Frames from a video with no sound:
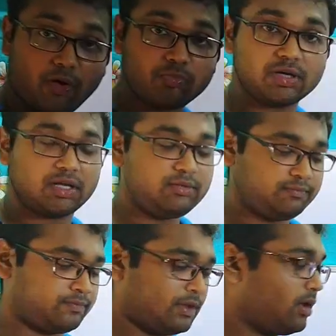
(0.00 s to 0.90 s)

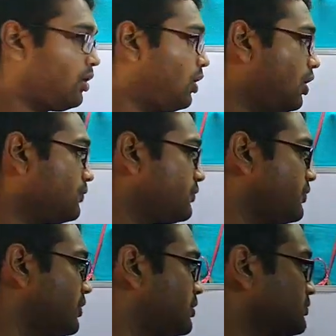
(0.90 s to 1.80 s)
formula of
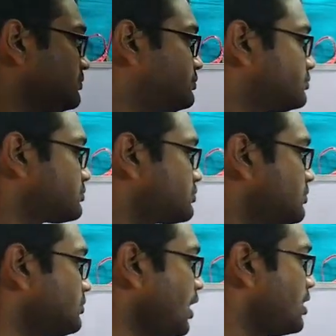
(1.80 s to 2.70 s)

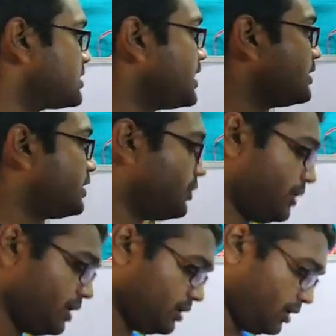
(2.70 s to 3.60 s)
a set
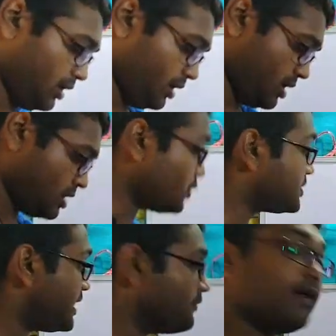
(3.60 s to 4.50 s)
theory
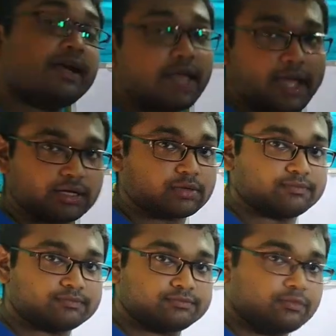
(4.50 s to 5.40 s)
using Venn
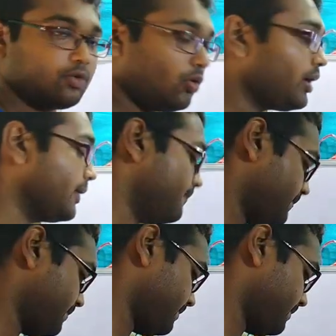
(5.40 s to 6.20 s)
diagram. Okay.